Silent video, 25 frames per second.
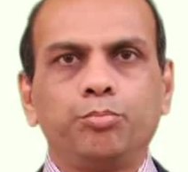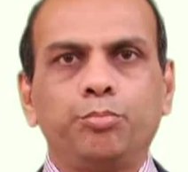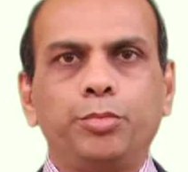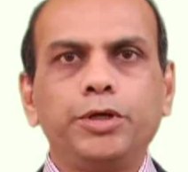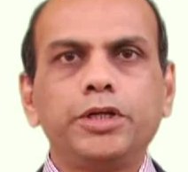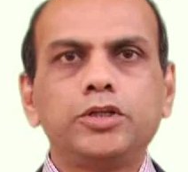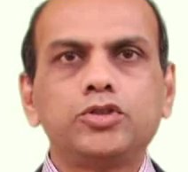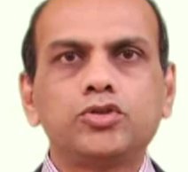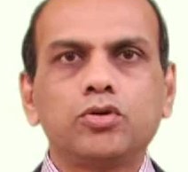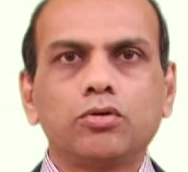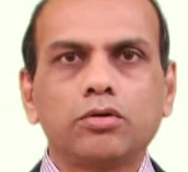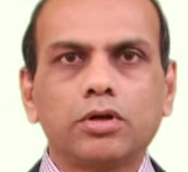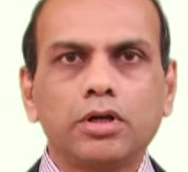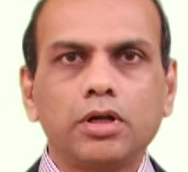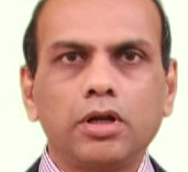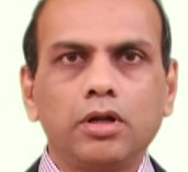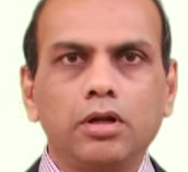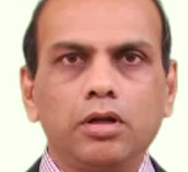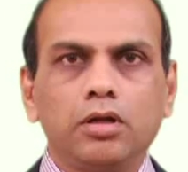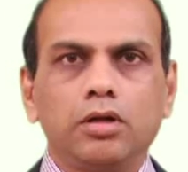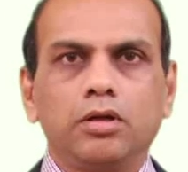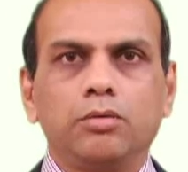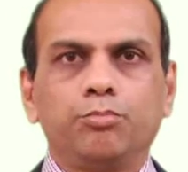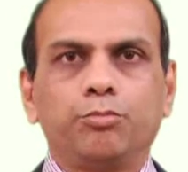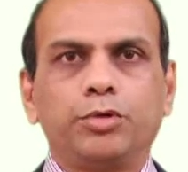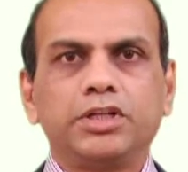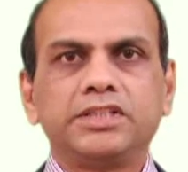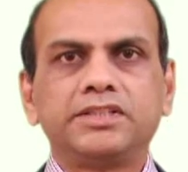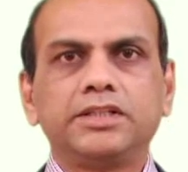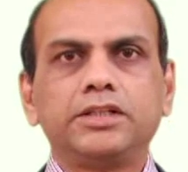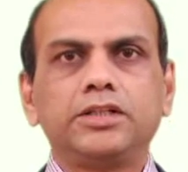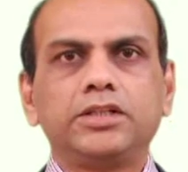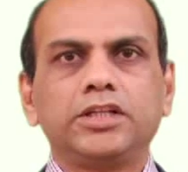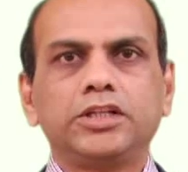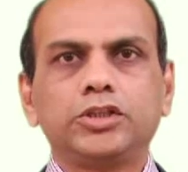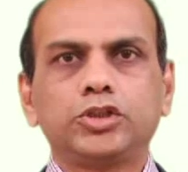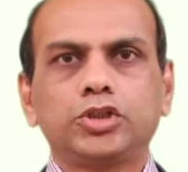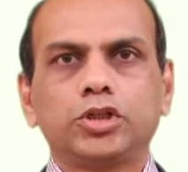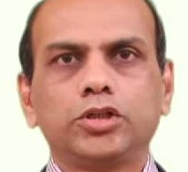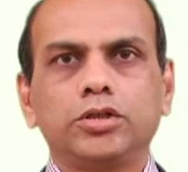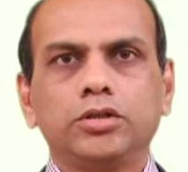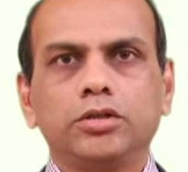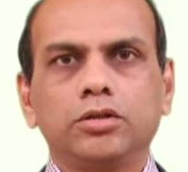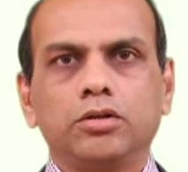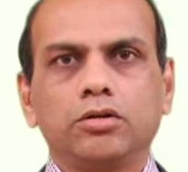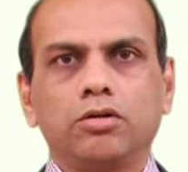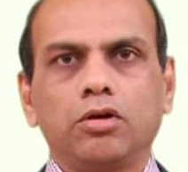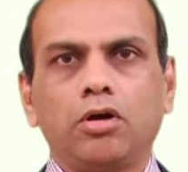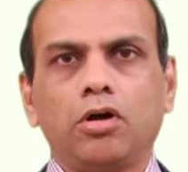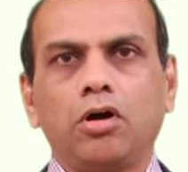pictorial presentation
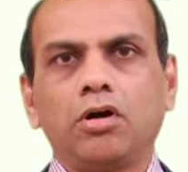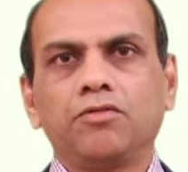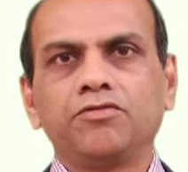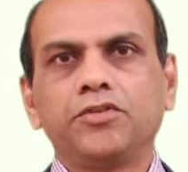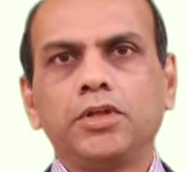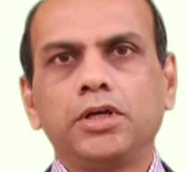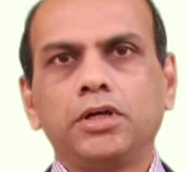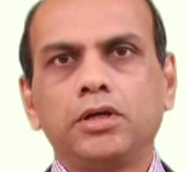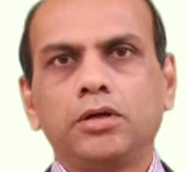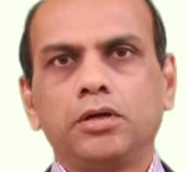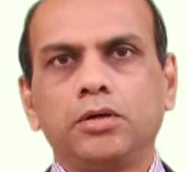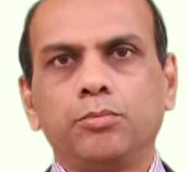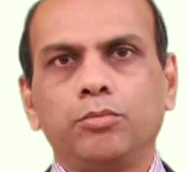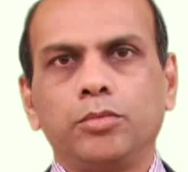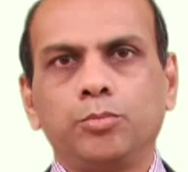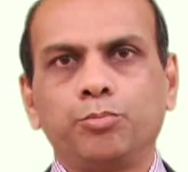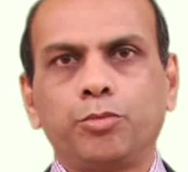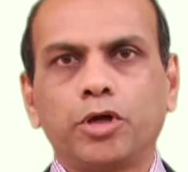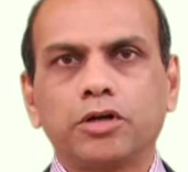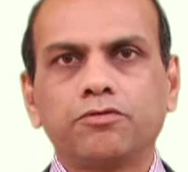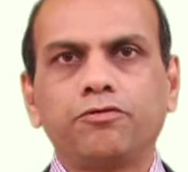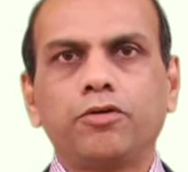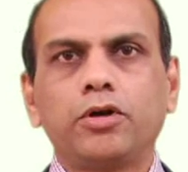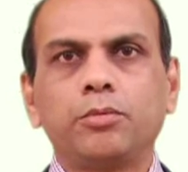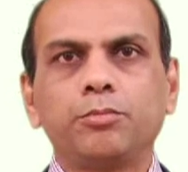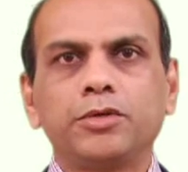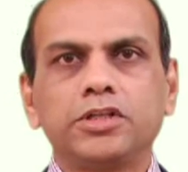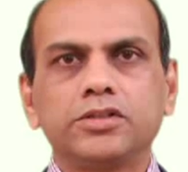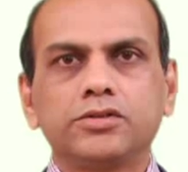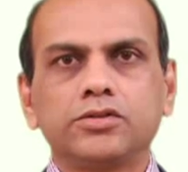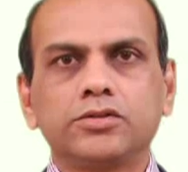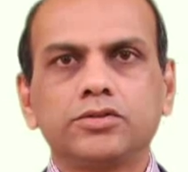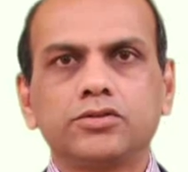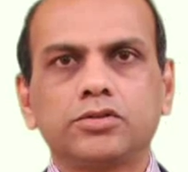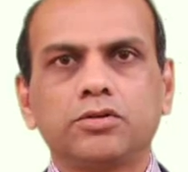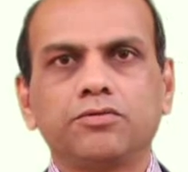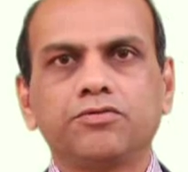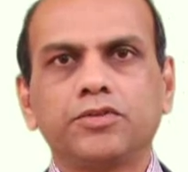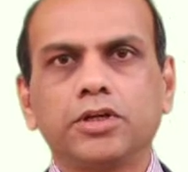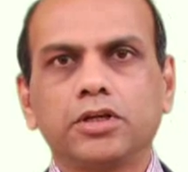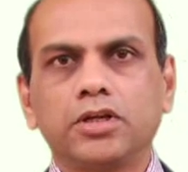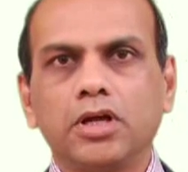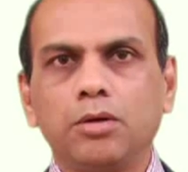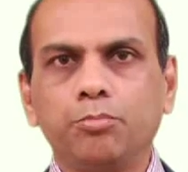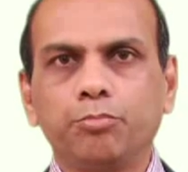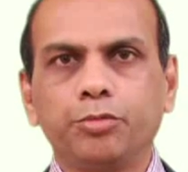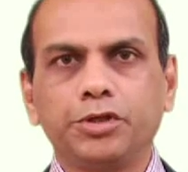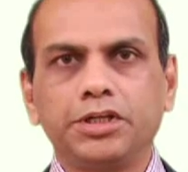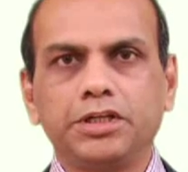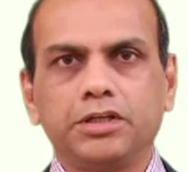of the performances of the
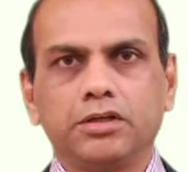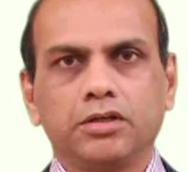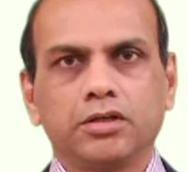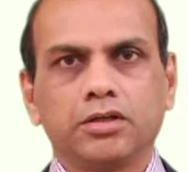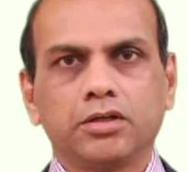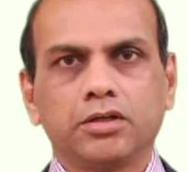company.